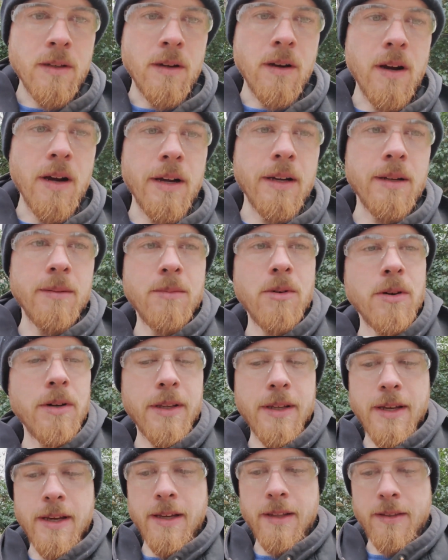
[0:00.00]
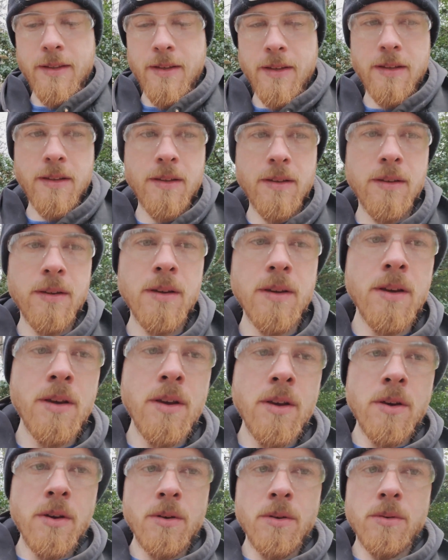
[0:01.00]
All right, good morning, guys.
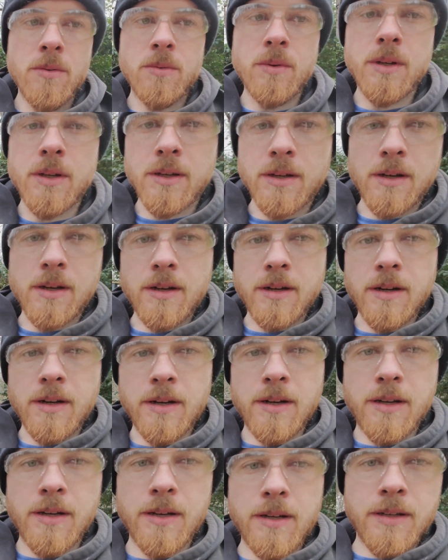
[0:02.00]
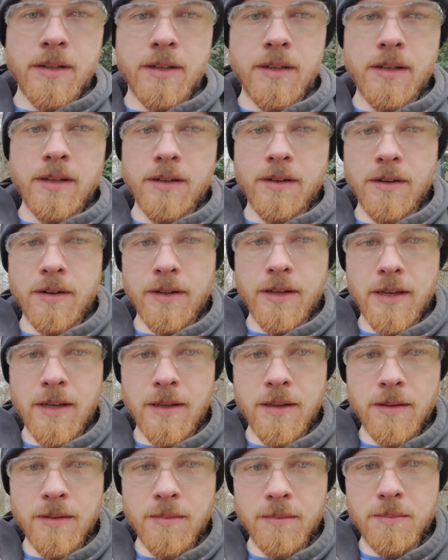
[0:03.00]
We are getting our
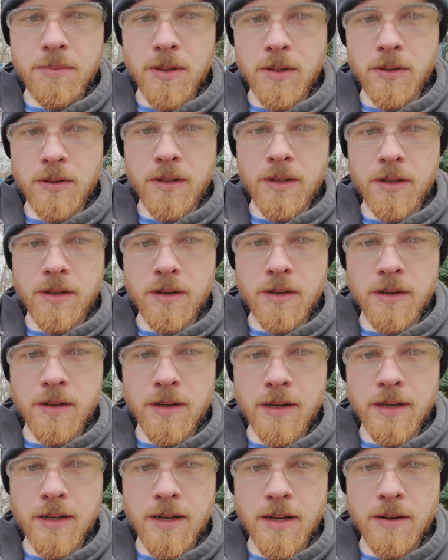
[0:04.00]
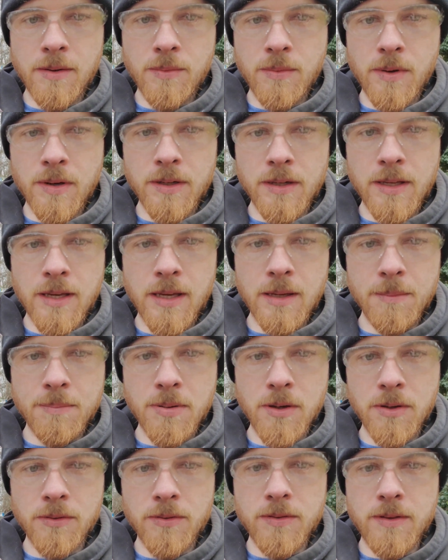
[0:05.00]
gate built here. I got 1 gate
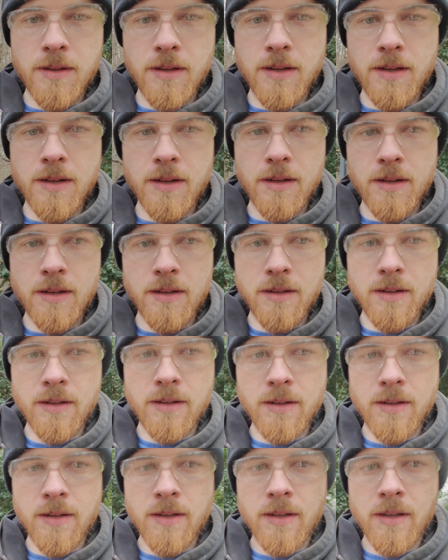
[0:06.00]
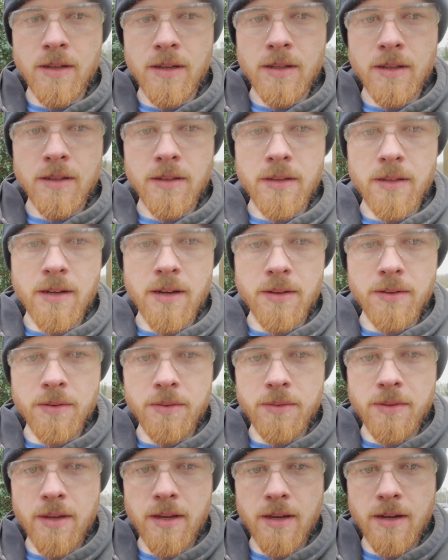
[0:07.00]
post there, the
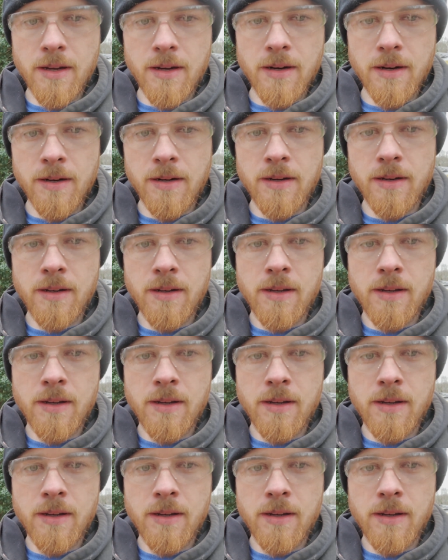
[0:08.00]
other there.